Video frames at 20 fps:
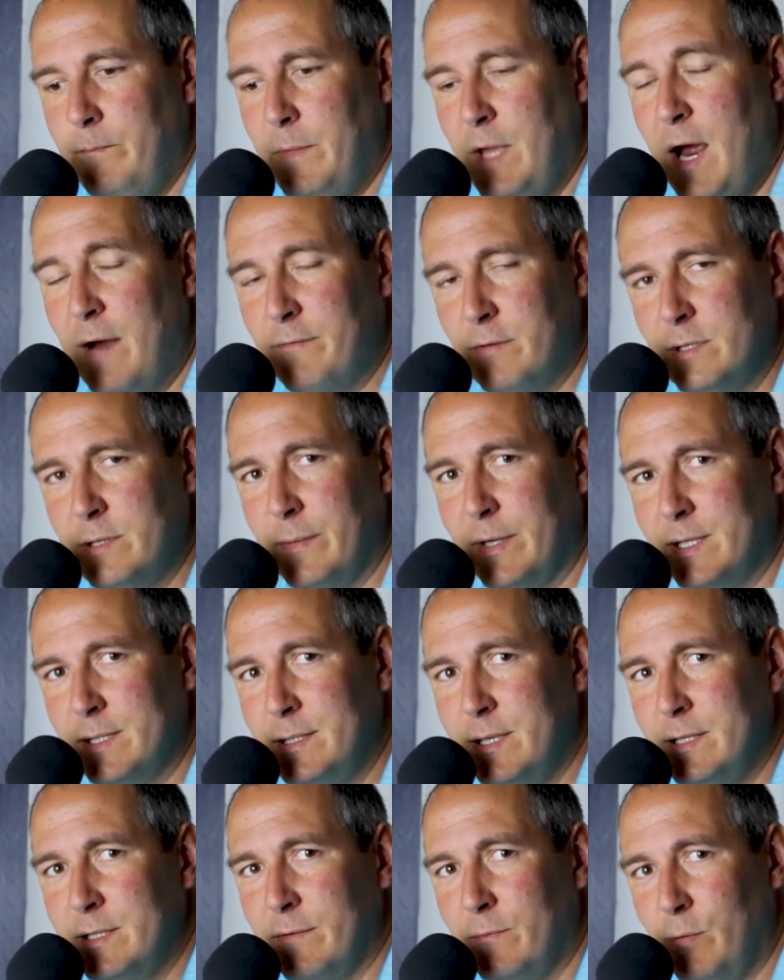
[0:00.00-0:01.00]
After some
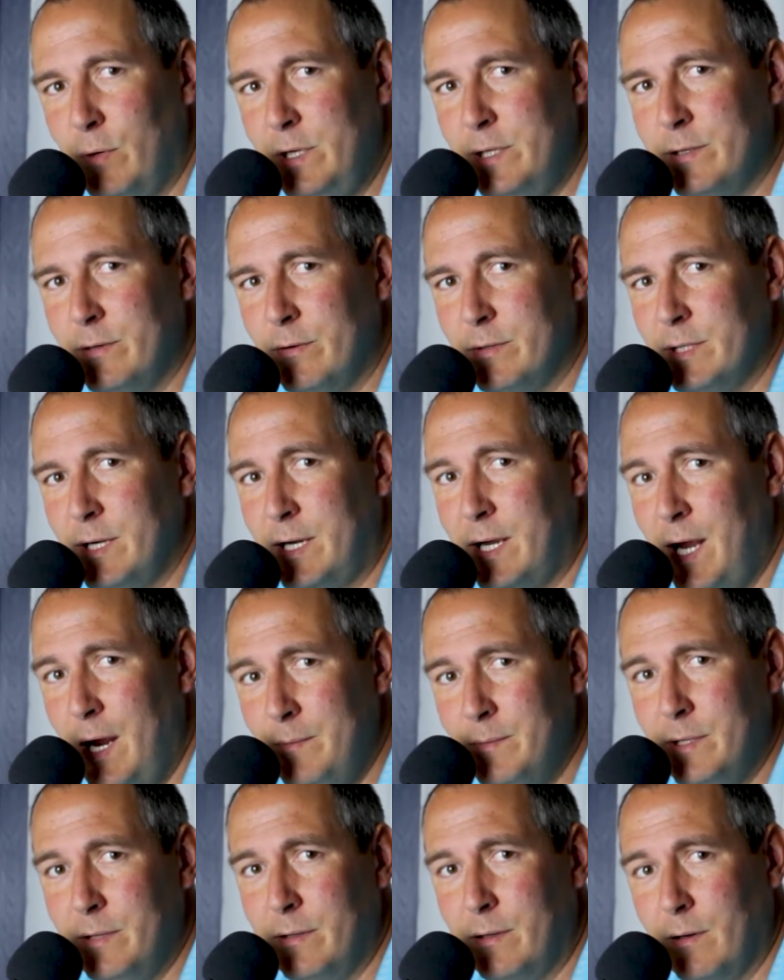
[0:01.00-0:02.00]
extensive research, I came
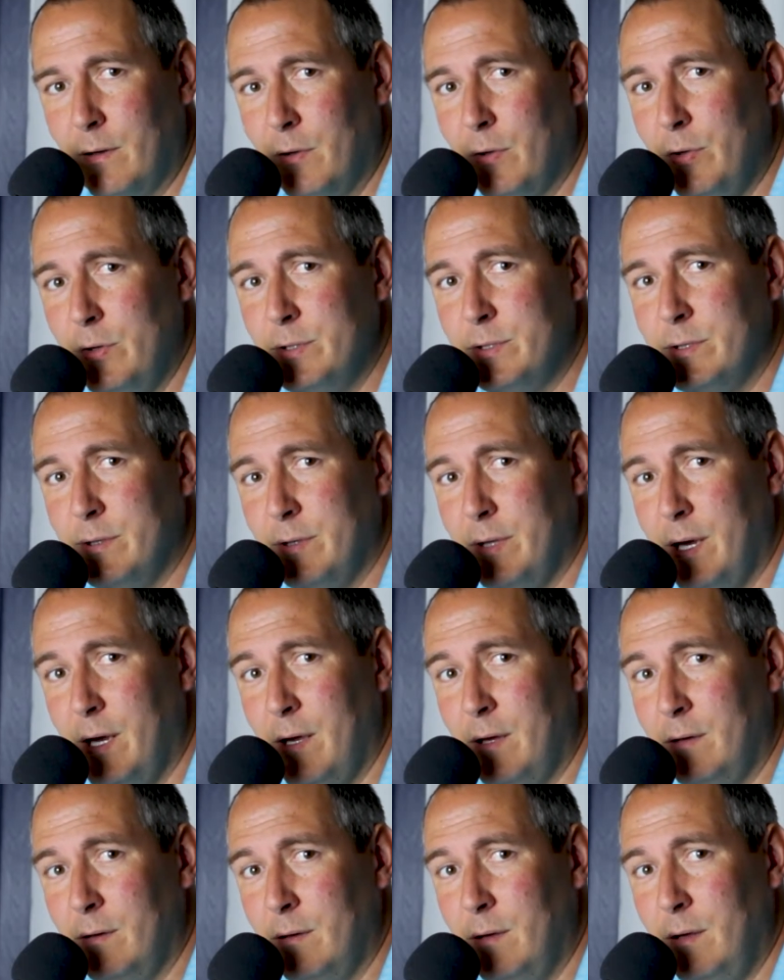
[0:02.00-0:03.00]
to the conclusion
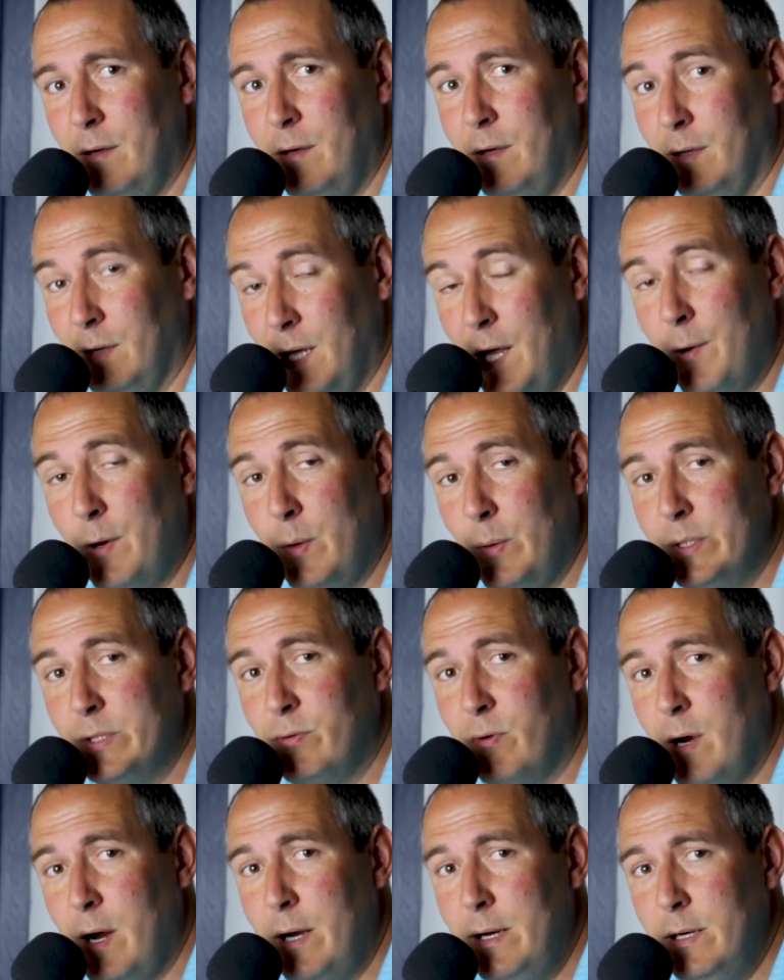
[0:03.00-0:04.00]
that Larry was
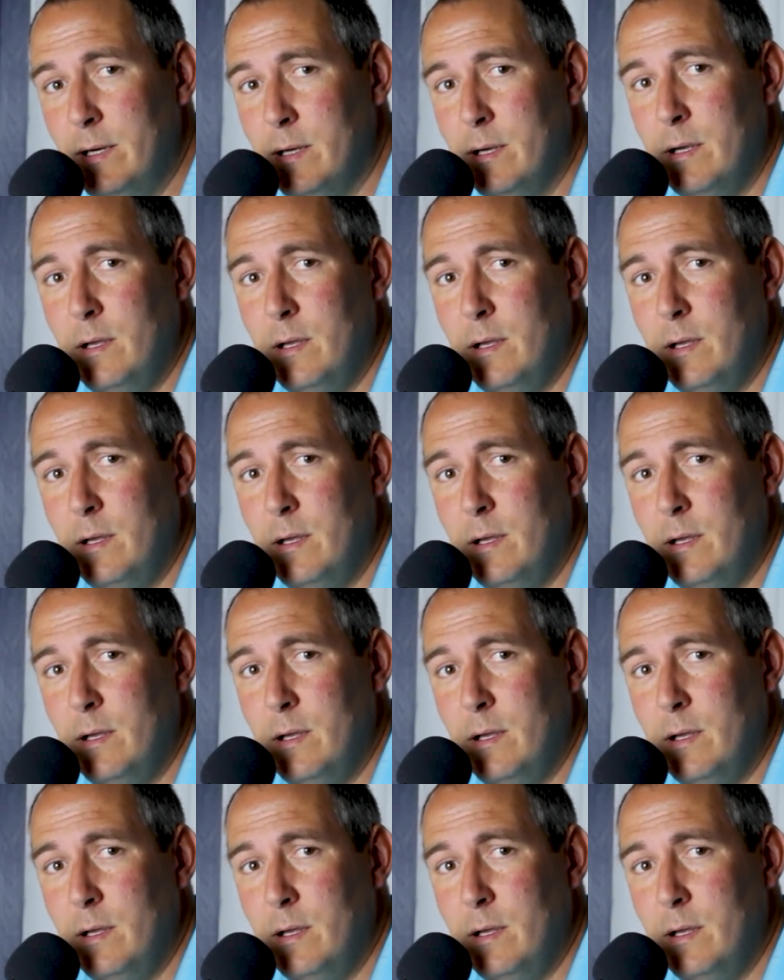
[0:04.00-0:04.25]
right.